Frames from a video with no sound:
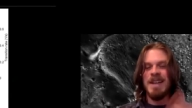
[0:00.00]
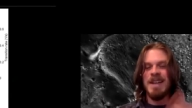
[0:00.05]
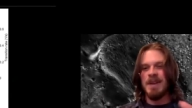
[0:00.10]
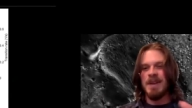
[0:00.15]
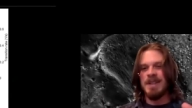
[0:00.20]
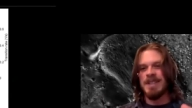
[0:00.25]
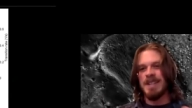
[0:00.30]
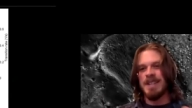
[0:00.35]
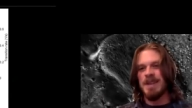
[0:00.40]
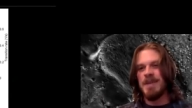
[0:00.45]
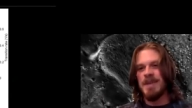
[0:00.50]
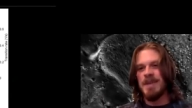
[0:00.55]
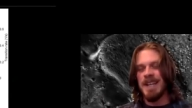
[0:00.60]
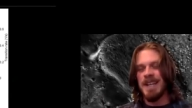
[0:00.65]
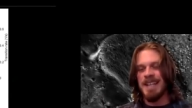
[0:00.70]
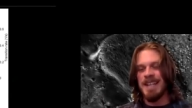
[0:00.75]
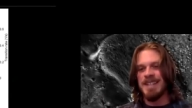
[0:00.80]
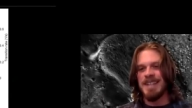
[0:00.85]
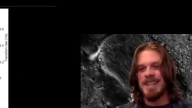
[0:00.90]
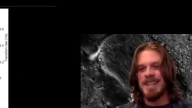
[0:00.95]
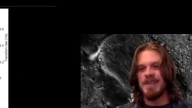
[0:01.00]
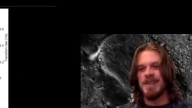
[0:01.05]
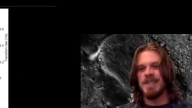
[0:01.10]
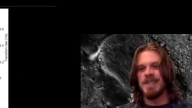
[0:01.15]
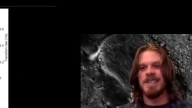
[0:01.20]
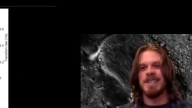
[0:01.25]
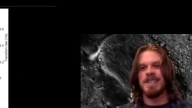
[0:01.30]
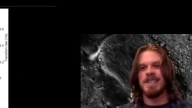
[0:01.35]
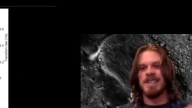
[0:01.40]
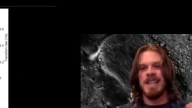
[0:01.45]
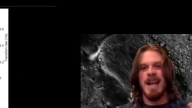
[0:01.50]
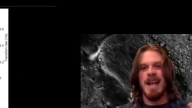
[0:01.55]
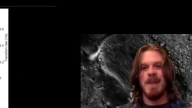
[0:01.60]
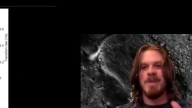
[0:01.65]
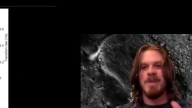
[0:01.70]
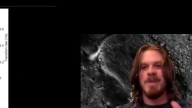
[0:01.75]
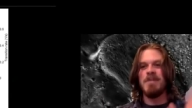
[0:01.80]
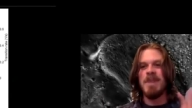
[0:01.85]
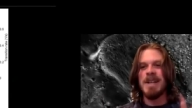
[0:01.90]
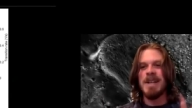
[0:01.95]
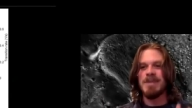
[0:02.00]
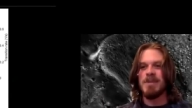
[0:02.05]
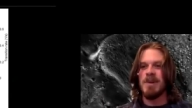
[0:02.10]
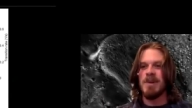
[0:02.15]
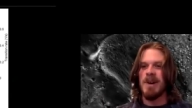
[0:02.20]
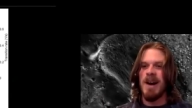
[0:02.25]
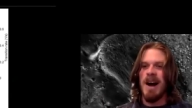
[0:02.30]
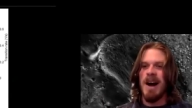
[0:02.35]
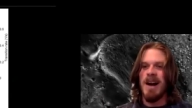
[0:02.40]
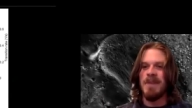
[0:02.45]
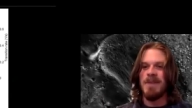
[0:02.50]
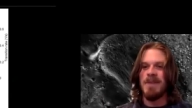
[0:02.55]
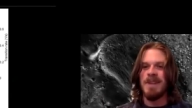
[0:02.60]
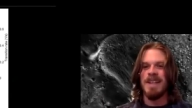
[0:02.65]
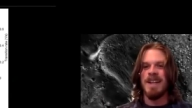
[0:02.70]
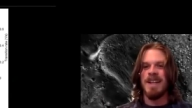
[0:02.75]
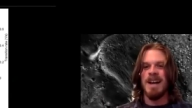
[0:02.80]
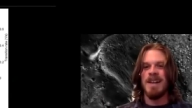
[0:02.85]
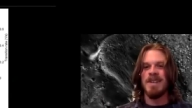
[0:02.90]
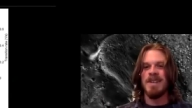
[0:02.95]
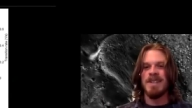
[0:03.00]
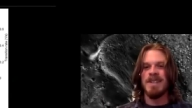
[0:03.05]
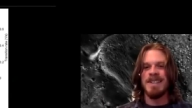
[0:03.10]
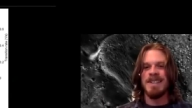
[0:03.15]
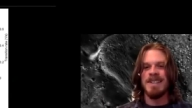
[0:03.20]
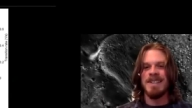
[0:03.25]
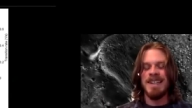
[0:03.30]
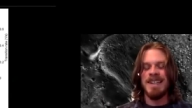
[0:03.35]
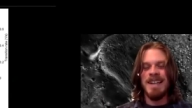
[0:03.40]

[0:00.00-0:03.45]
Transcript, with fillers: There are some of the gait state transitions that happen much more often than others.